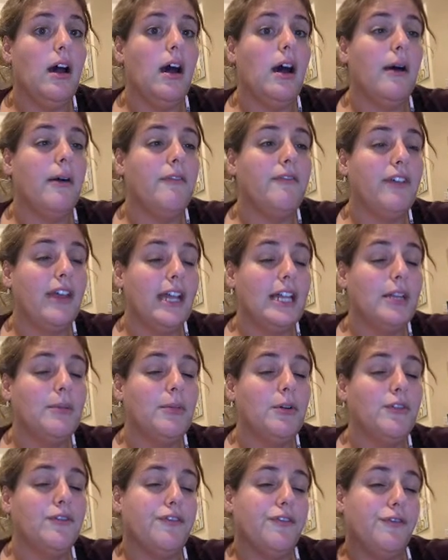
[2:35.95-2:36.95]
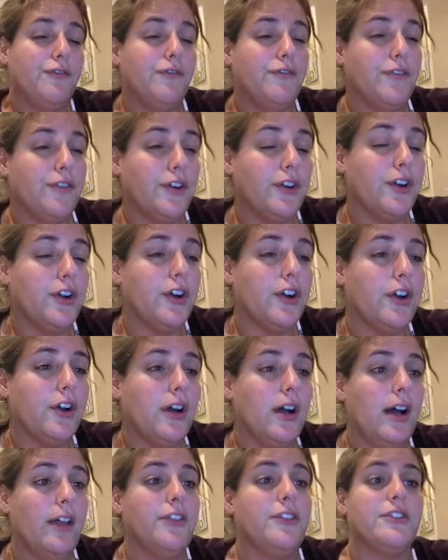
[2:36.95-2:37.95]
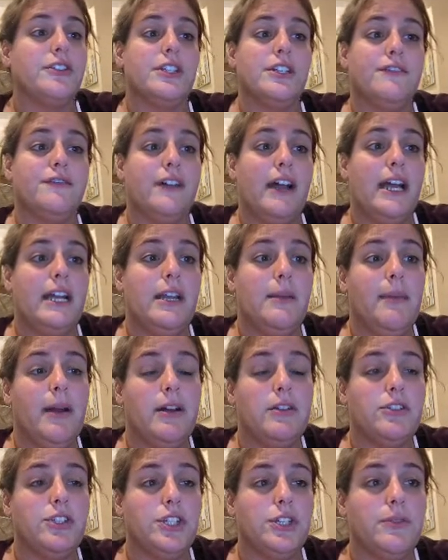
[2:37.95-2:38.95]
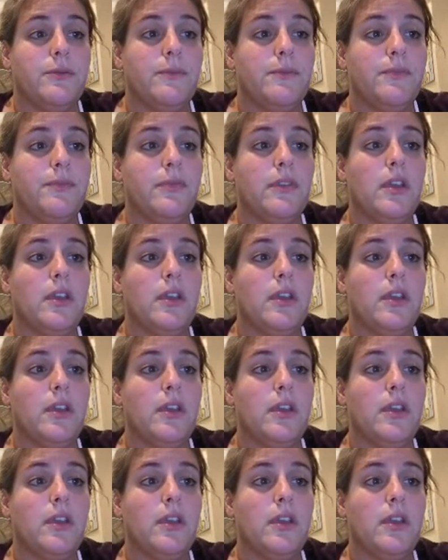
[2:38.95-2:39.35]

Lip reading: available for others to find about you.